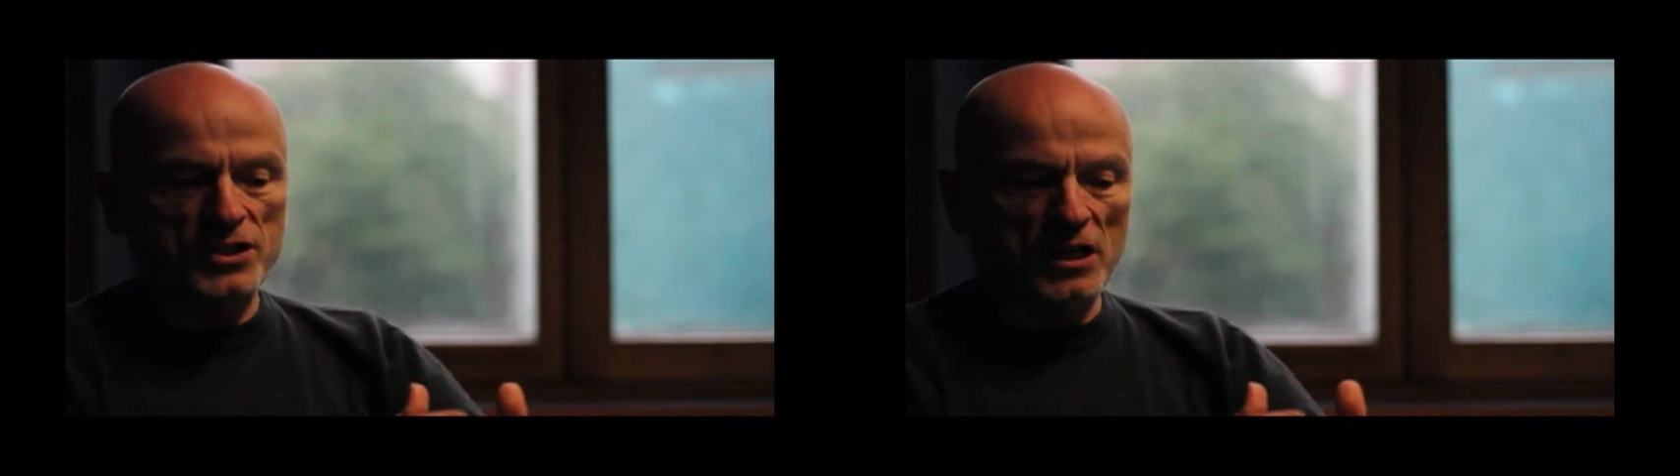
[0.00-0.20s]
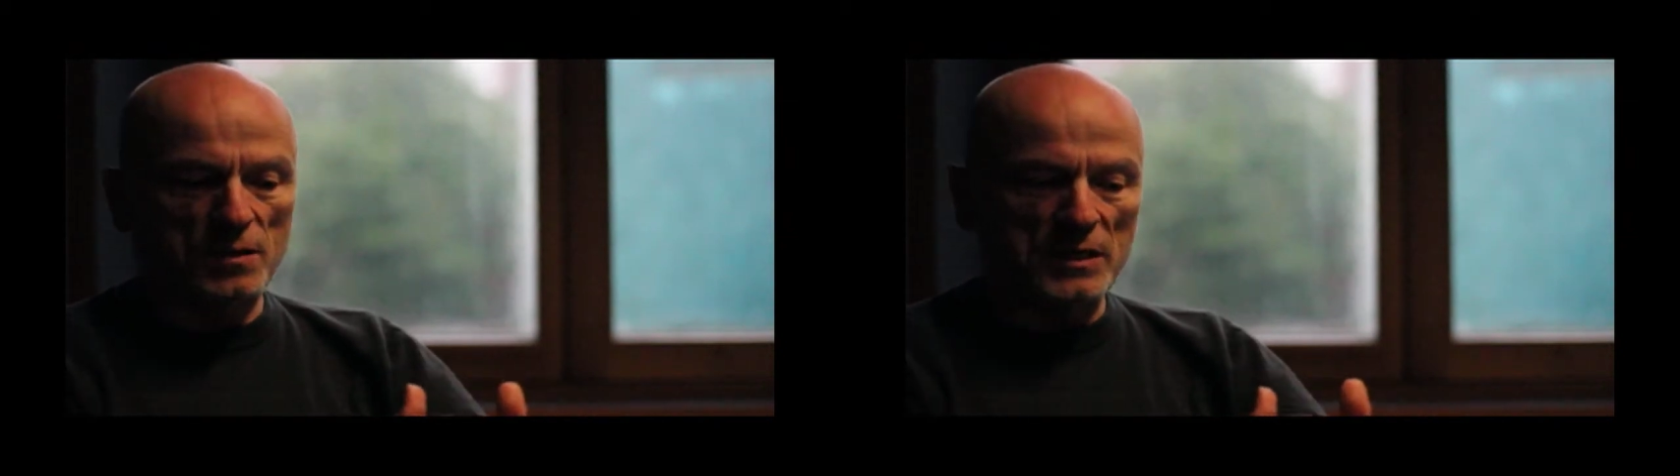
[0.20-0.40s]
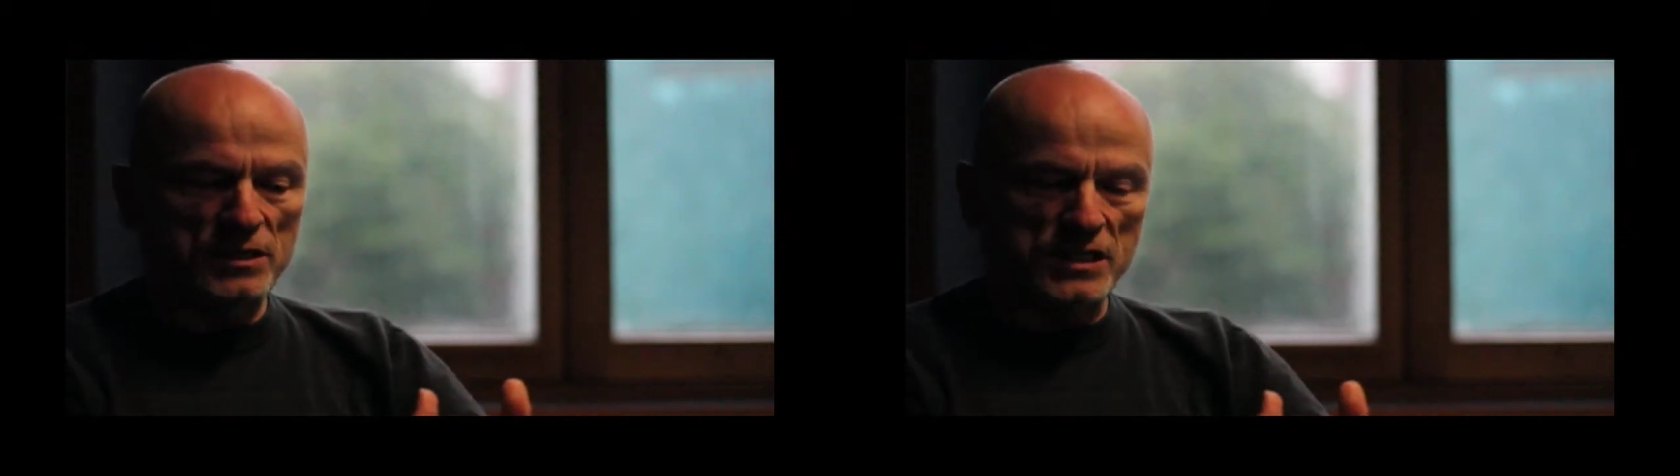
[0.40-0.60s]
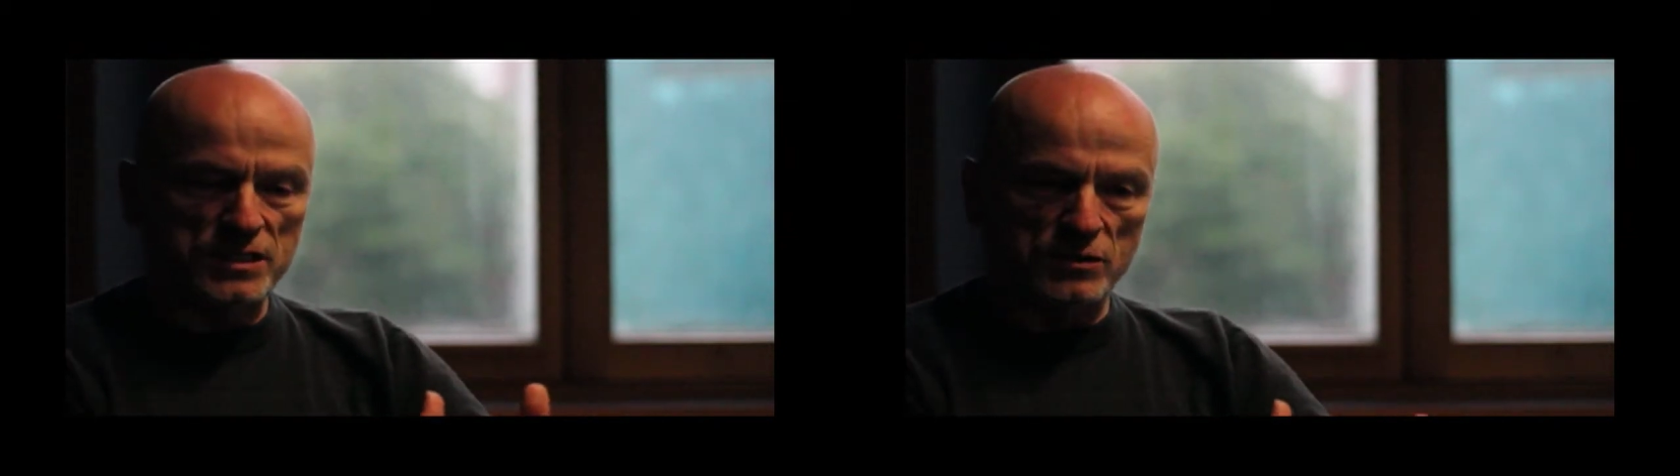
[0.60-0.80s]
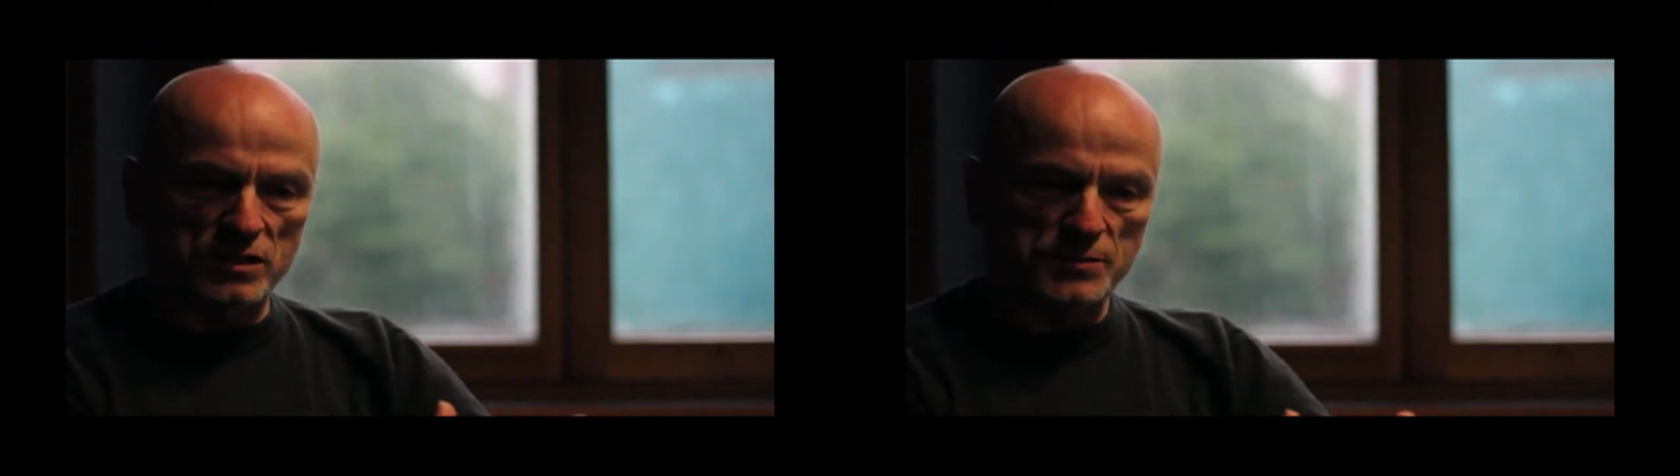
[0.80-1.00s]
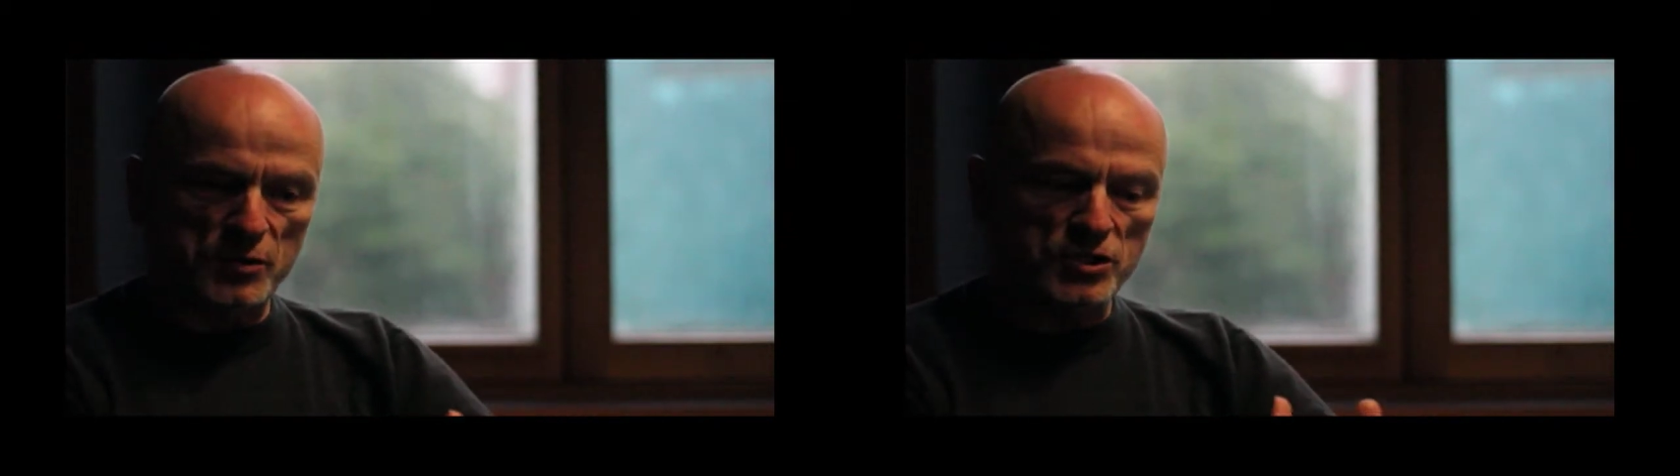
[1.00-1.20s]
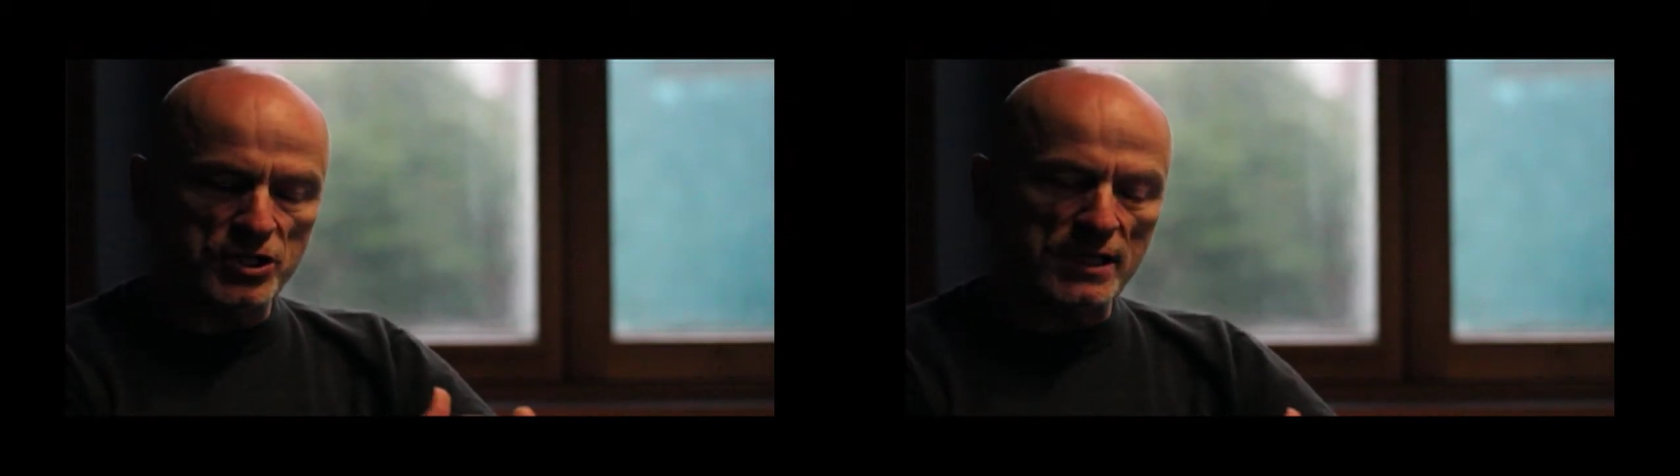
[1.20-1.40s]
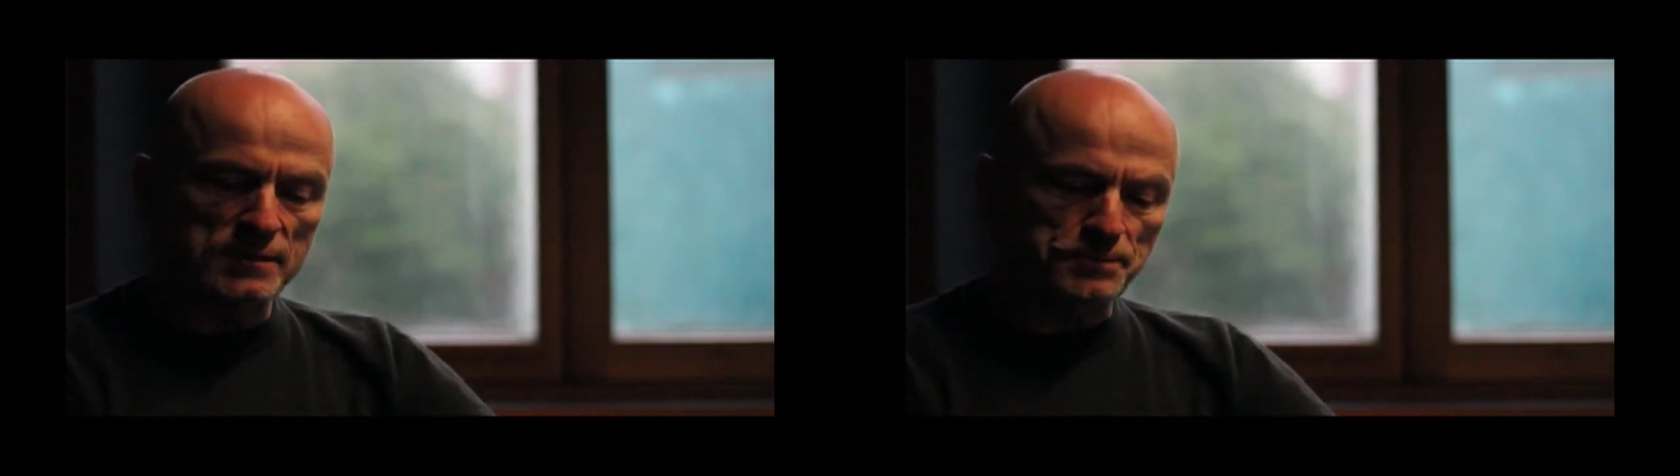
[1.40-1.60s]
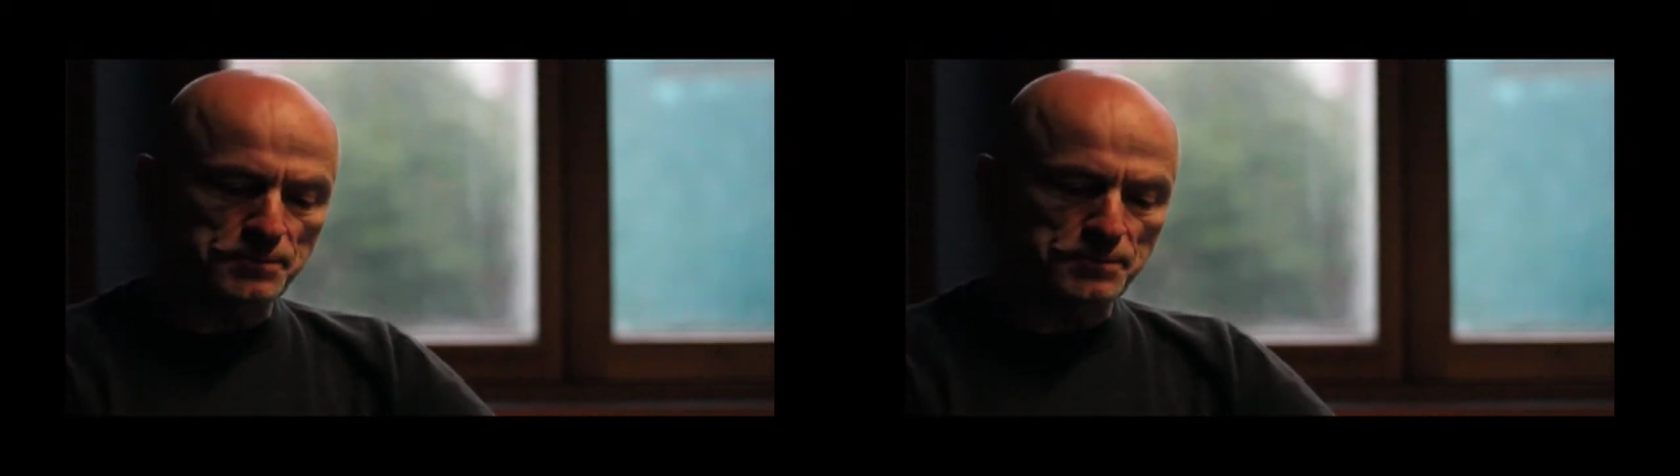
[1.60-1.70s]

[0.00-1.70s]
in Community Stories project.